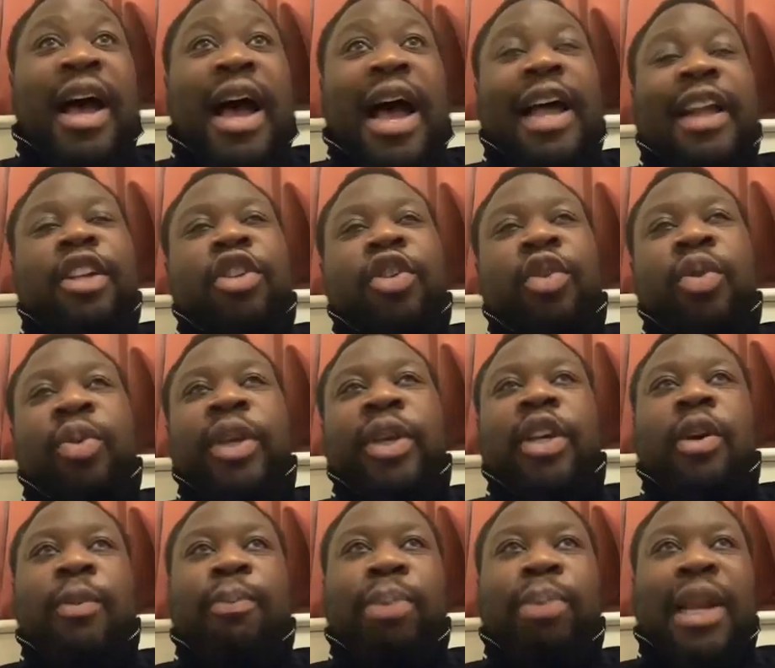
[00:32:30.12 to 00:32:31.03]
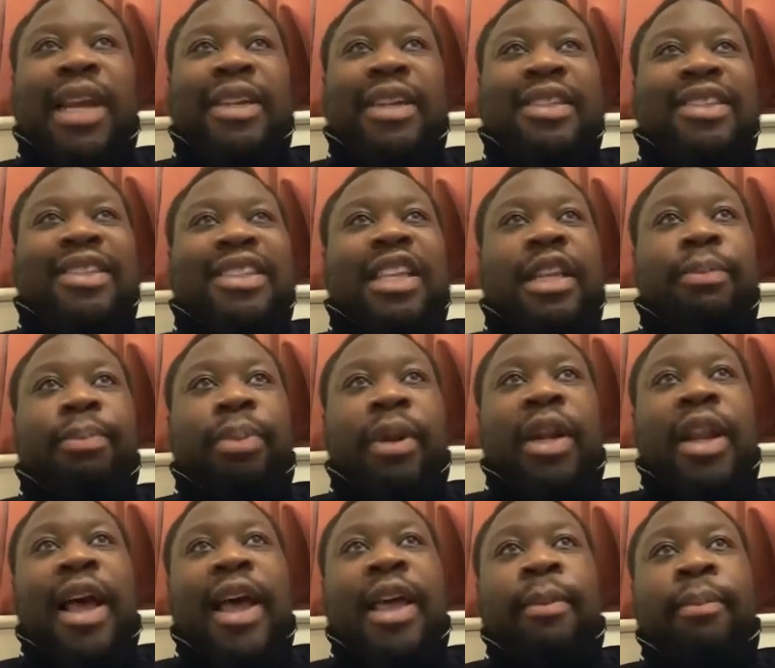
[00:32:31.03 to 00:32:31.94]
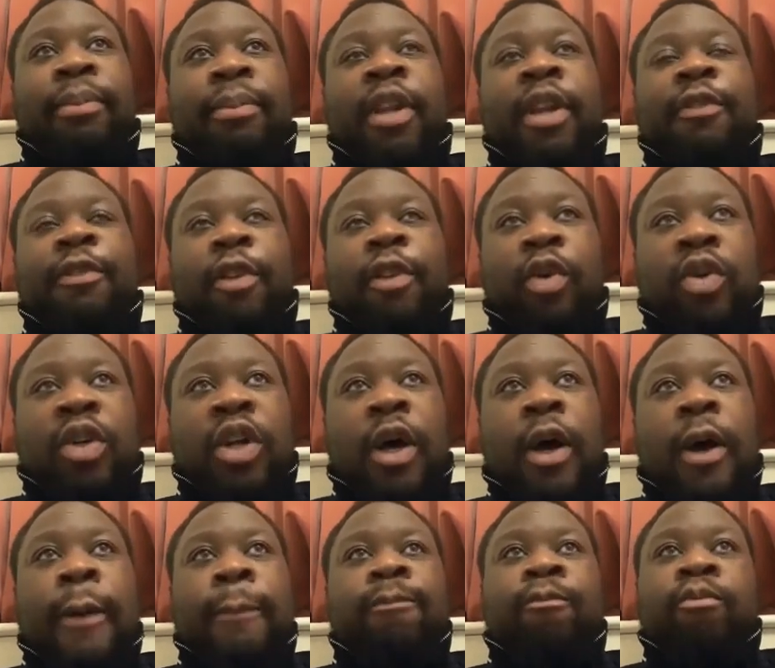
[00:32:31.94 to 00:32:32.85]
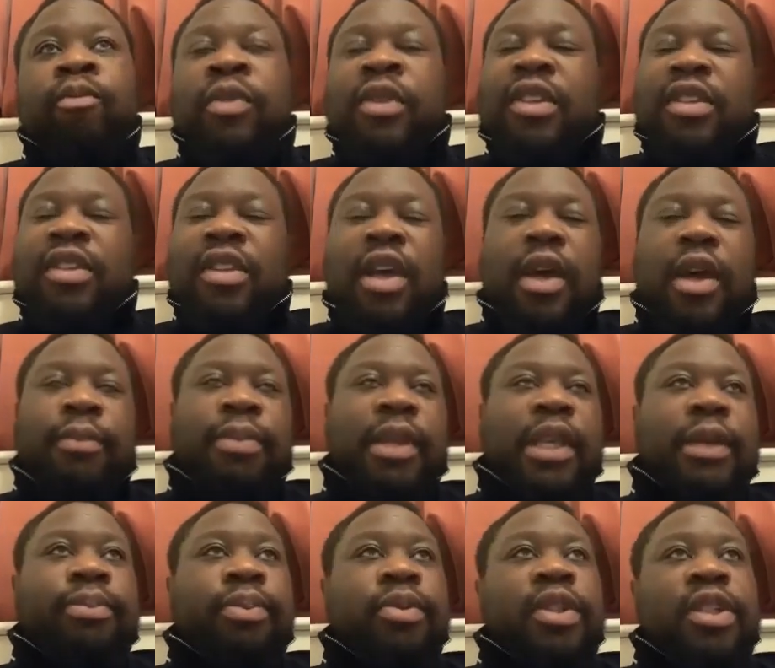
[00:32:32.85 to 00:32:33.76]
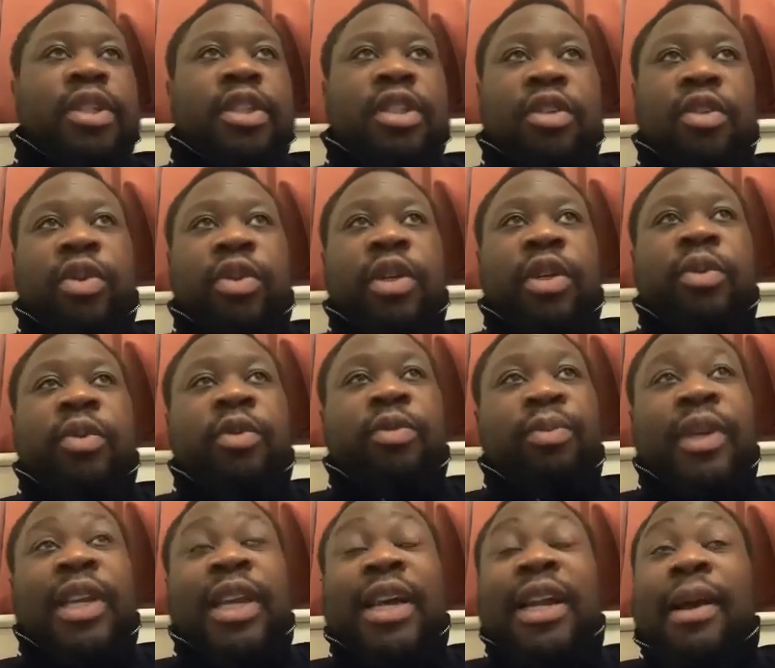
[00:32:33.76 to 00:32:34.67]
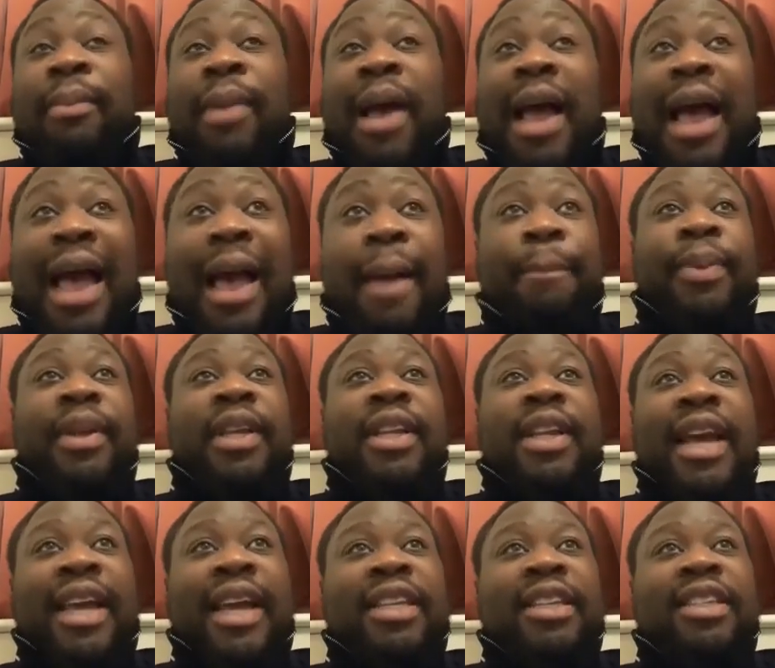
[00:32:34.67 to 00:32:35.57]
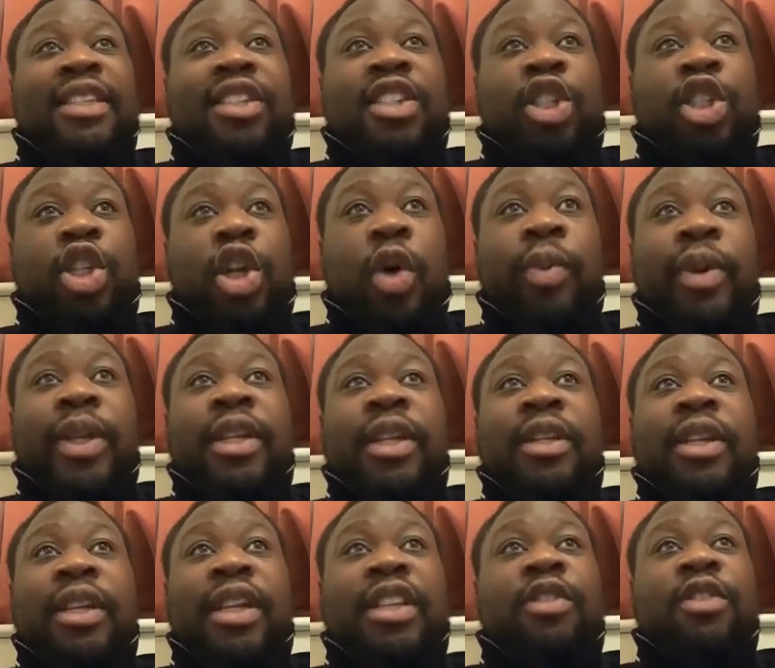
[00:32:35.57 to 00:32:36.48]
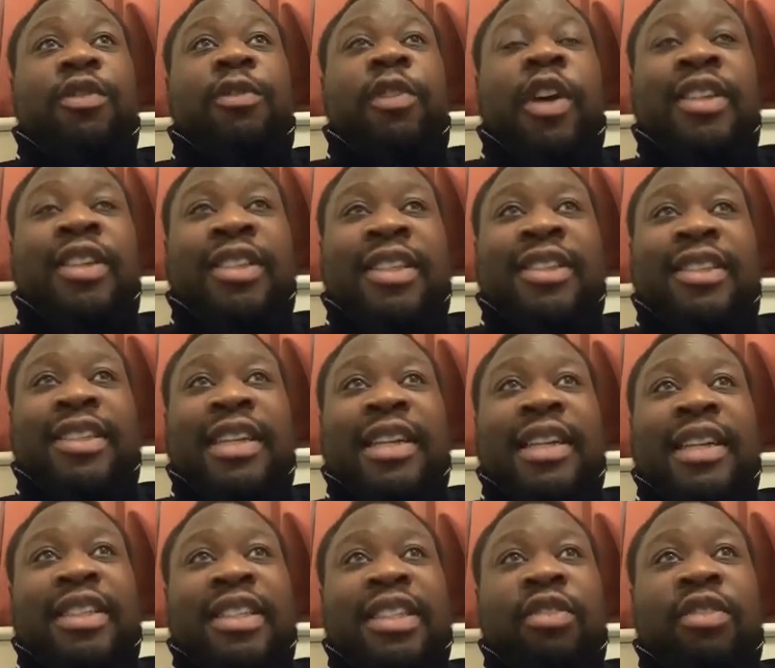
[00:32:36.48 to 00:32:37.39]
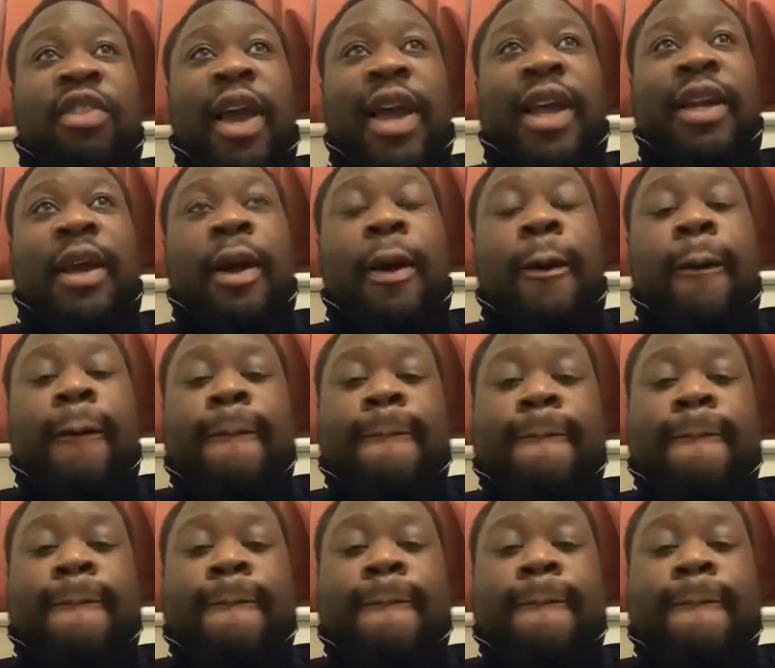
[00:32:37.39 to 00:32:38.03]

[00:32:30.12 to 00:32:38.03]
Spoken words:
I knew he could play this deeper line midfielder. Certain people disagreed with me, and I'm happy that he's showing his versatility right now.